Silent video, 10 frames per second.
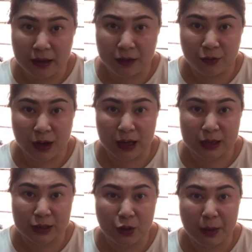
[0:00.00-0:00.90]
If
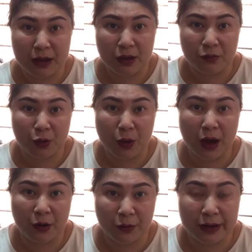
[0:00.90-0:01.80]
so many of you
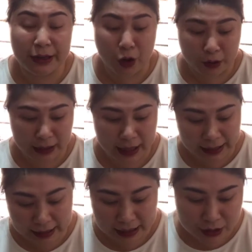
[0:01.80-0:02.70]
are already
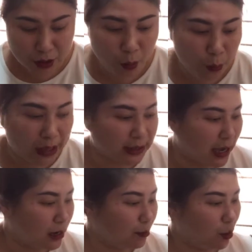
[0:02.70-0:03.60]
online, let's not waste
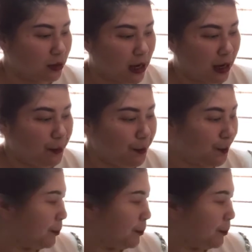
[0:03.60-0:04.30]
any more time.